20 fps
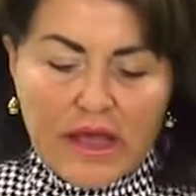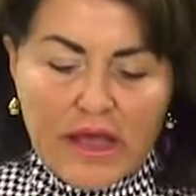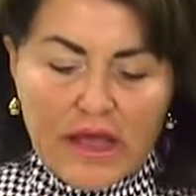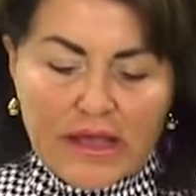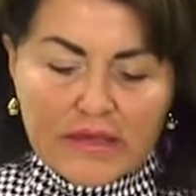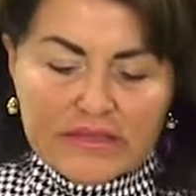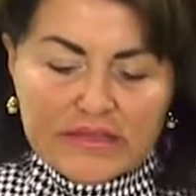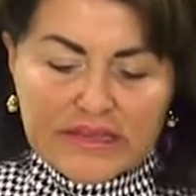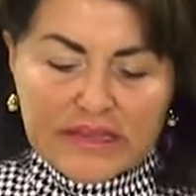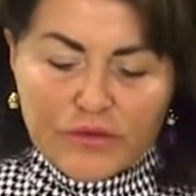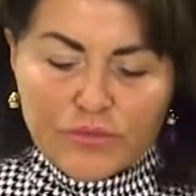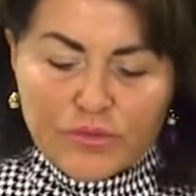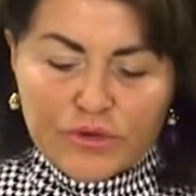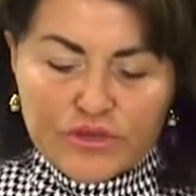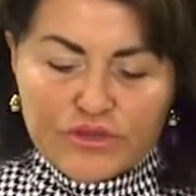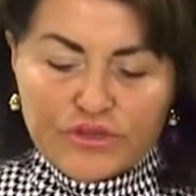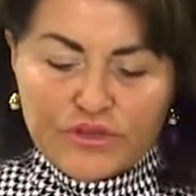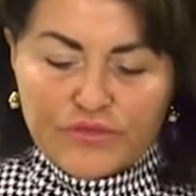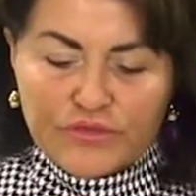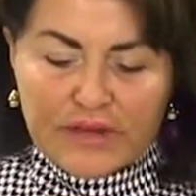Uh, skin
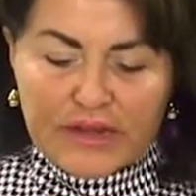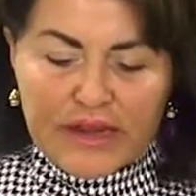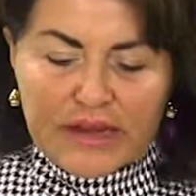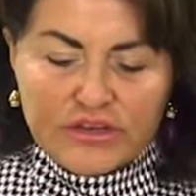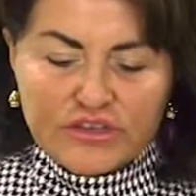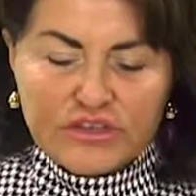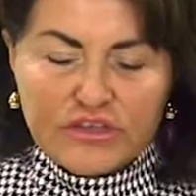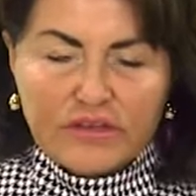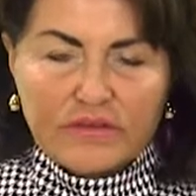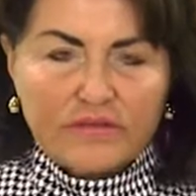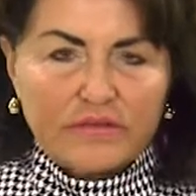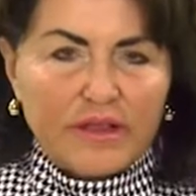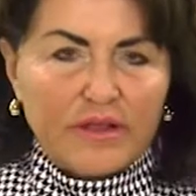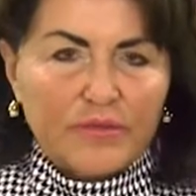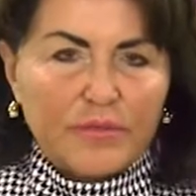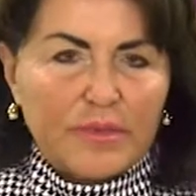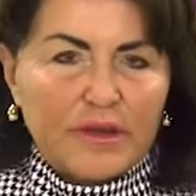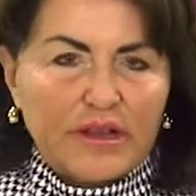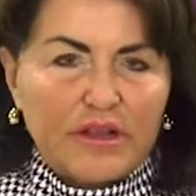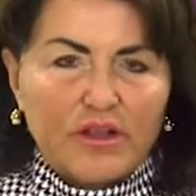rejuvenation,
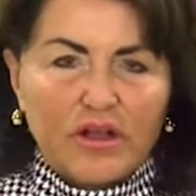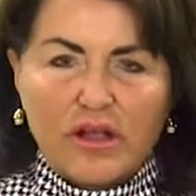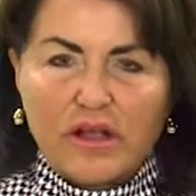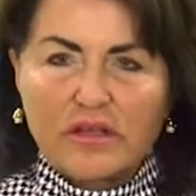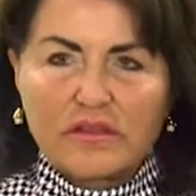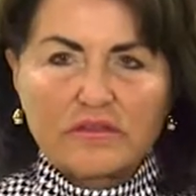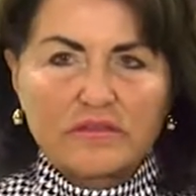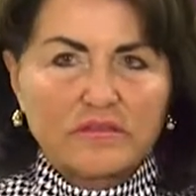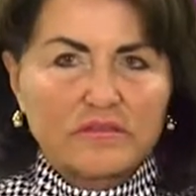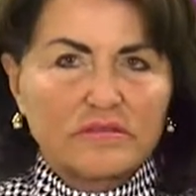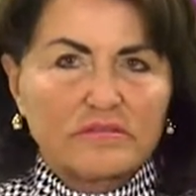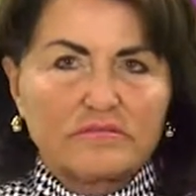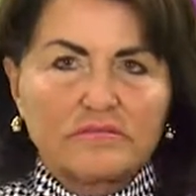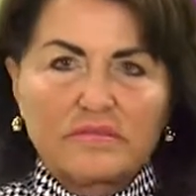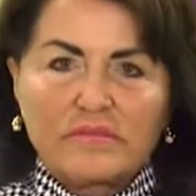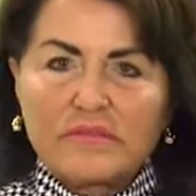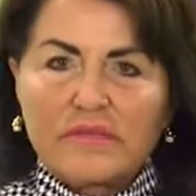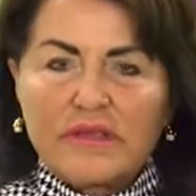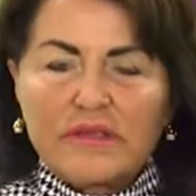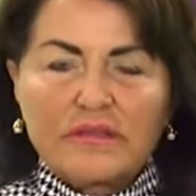everybody calls,
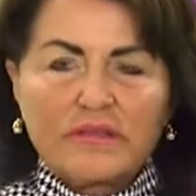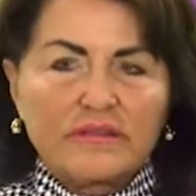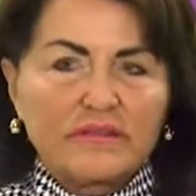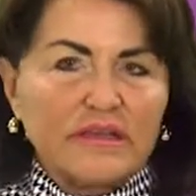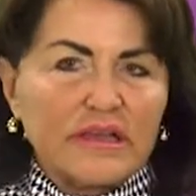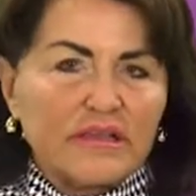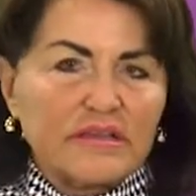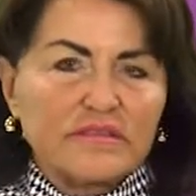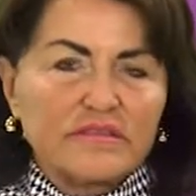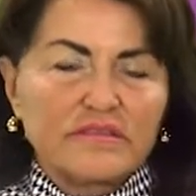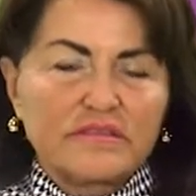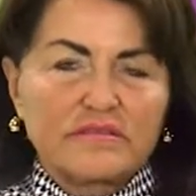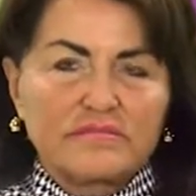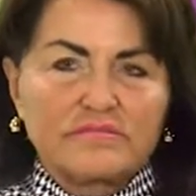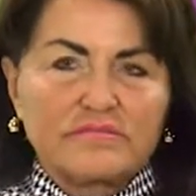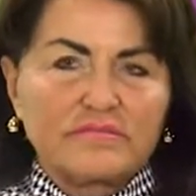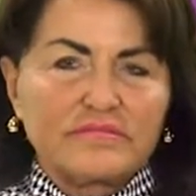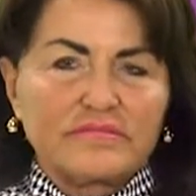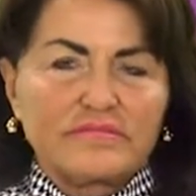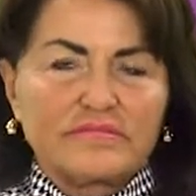does,
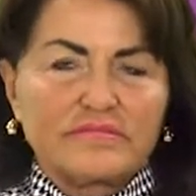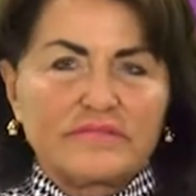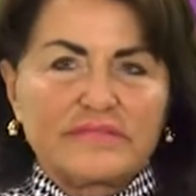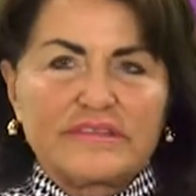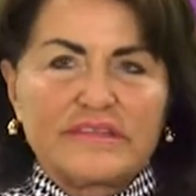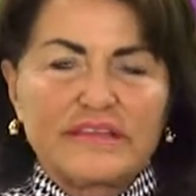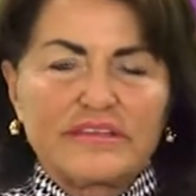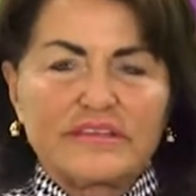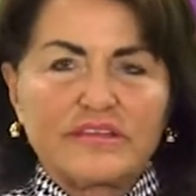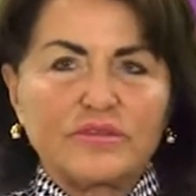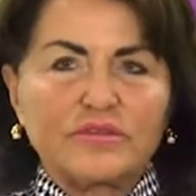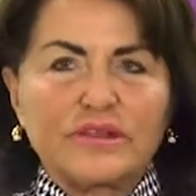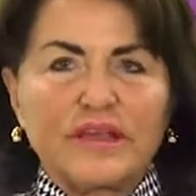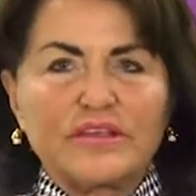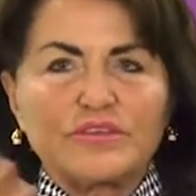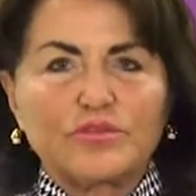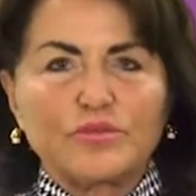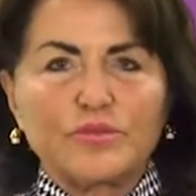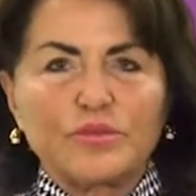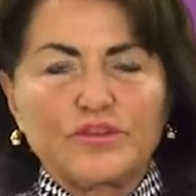says their
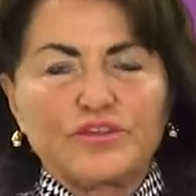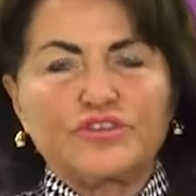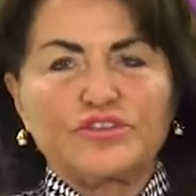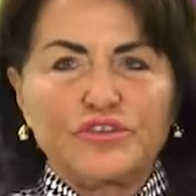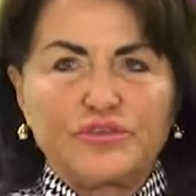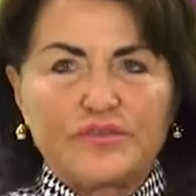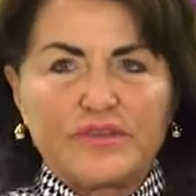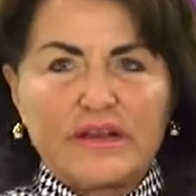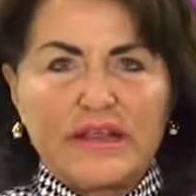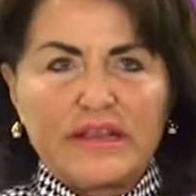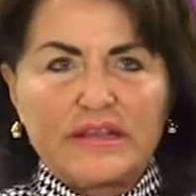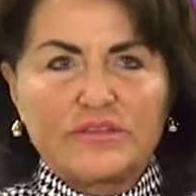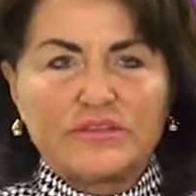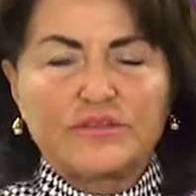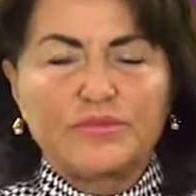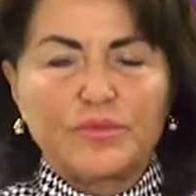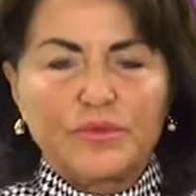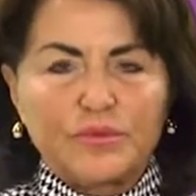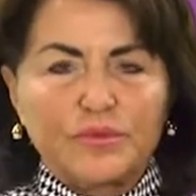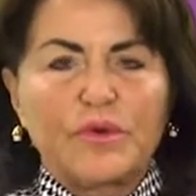laser
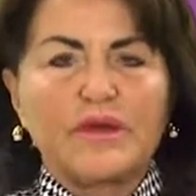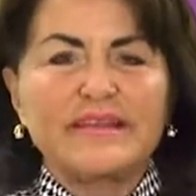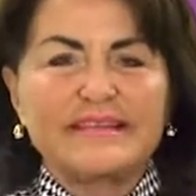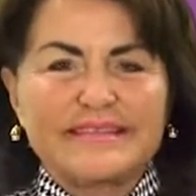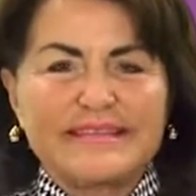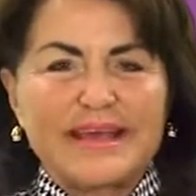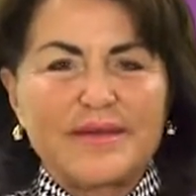rejuvenates. Well, what does